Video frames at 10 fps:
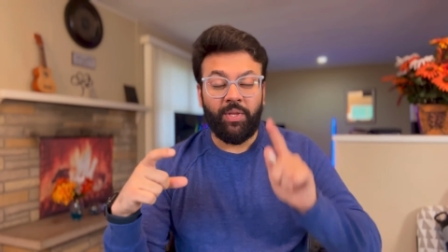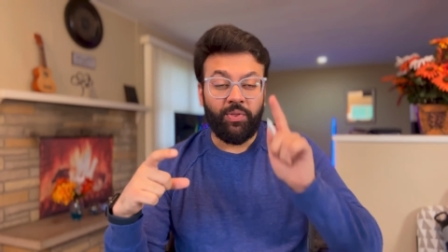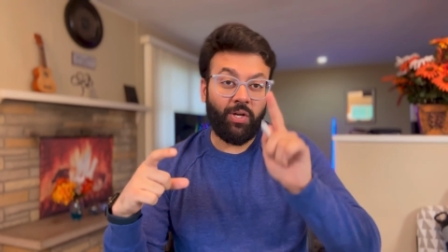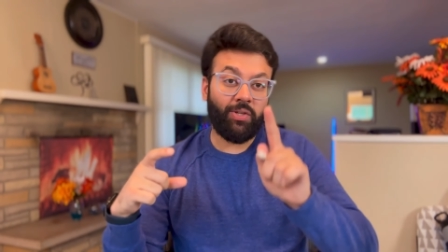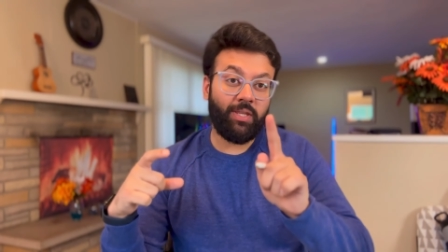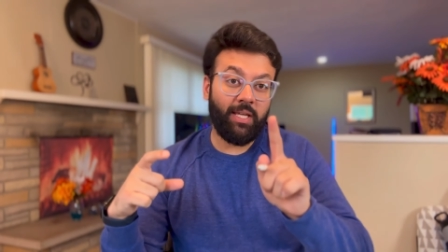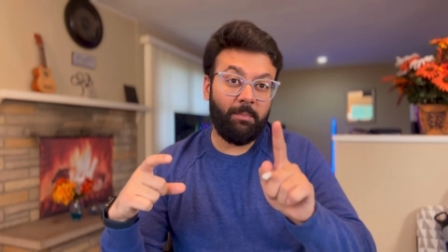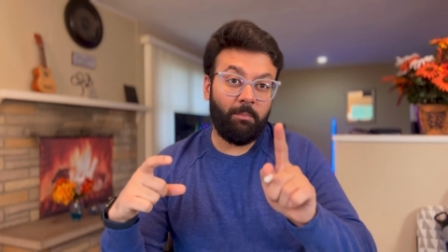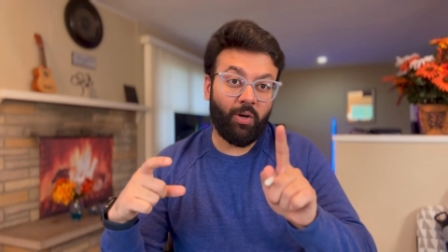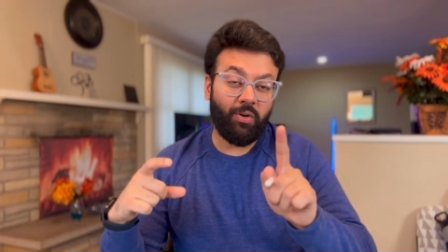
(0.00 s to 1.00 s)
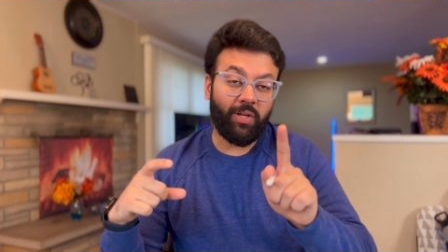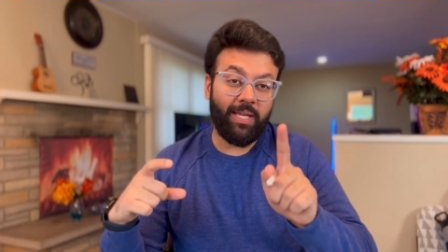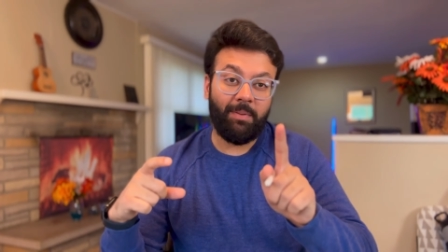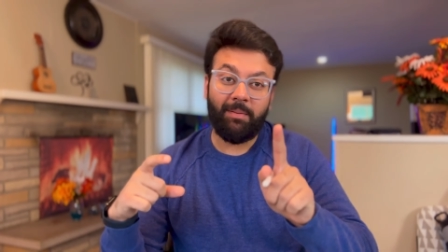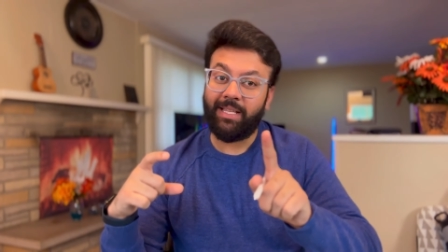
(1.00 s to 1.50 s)
The other thing important to
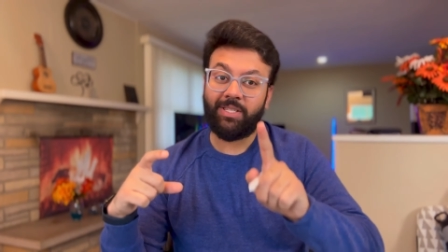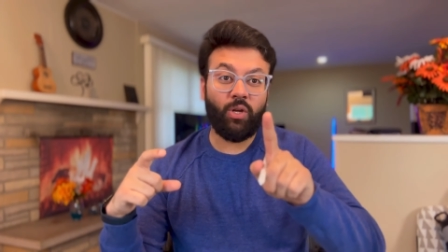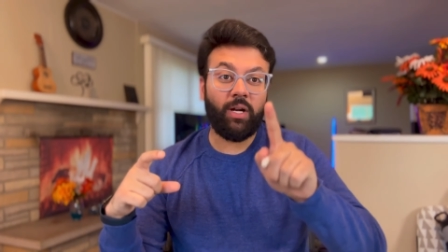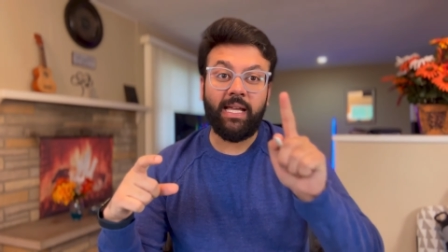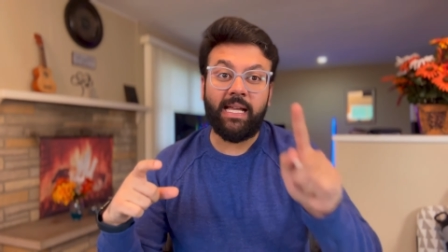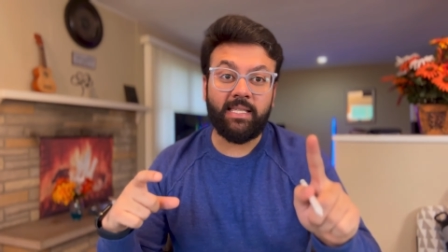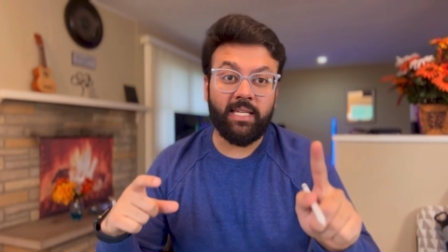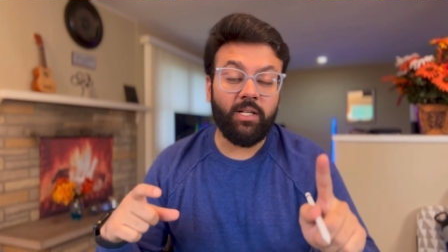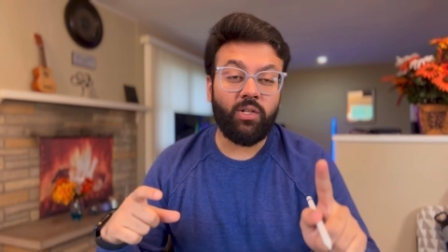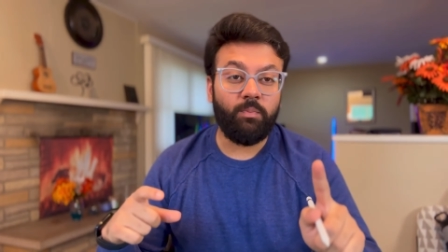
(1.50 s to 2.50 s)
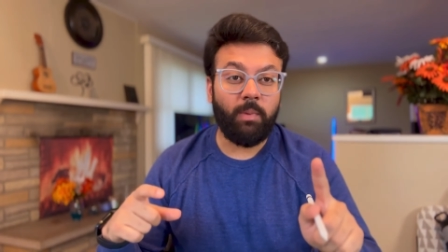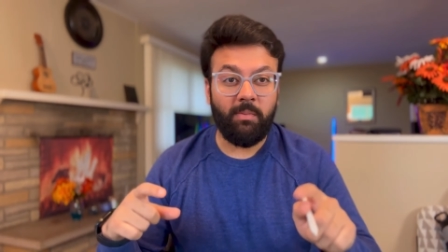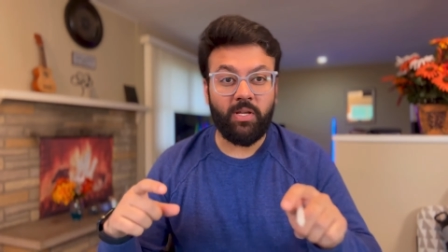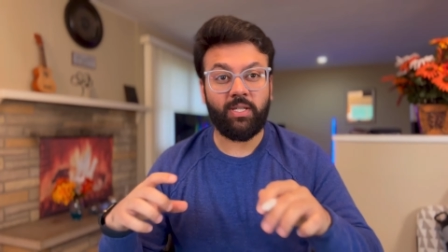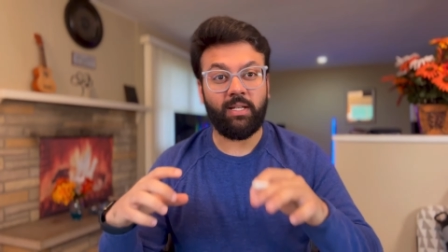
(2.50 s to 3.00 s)
keep in mind, it's not easy to
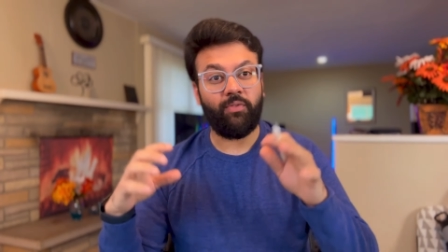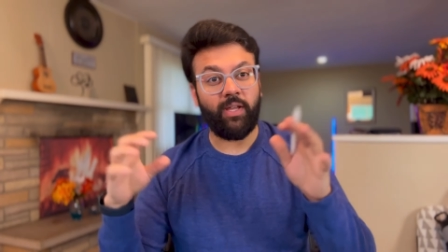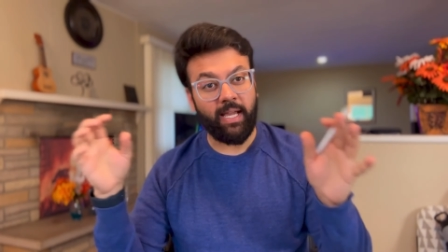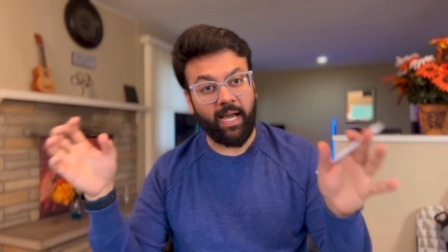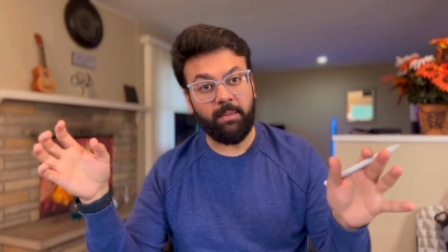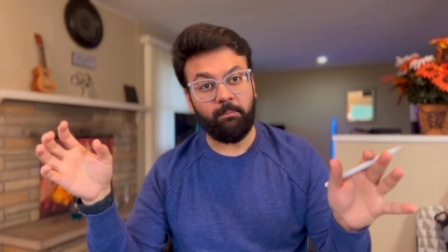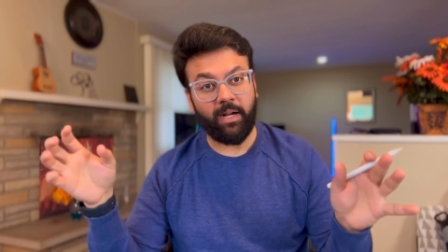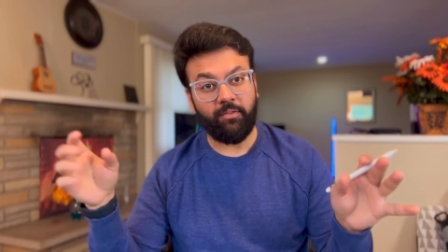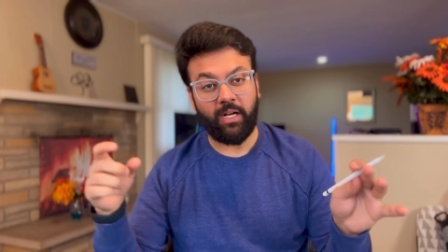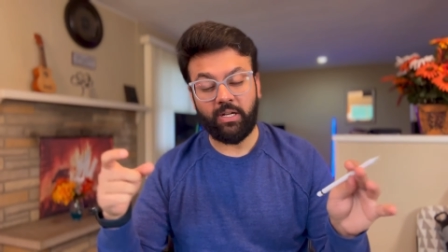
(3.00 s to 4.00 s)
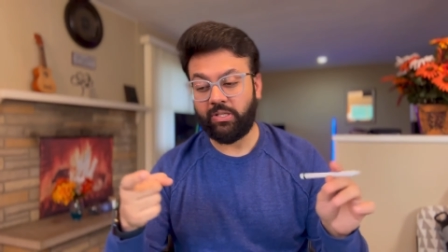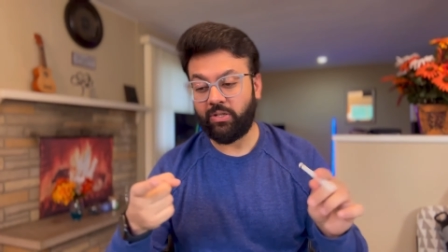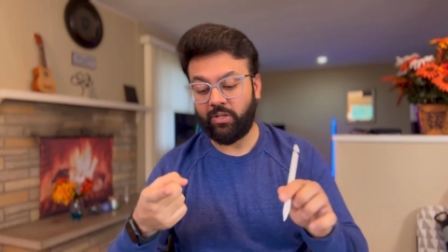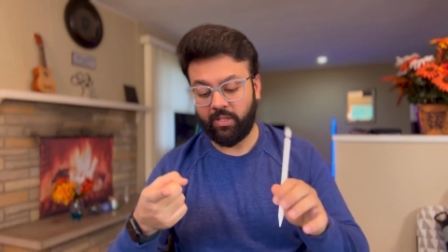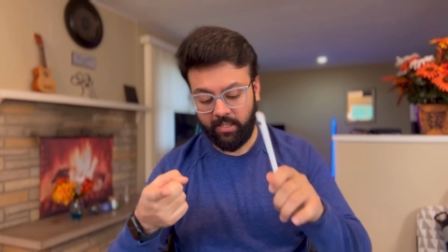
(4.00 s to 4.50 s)
publish in very high impact factor
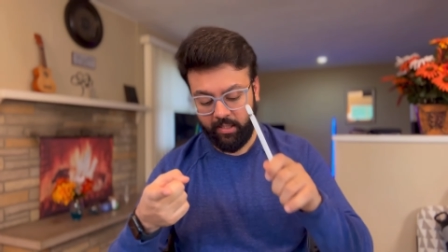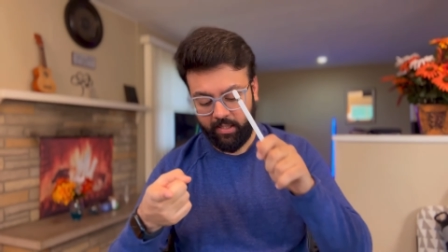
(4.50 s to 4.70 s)
journal.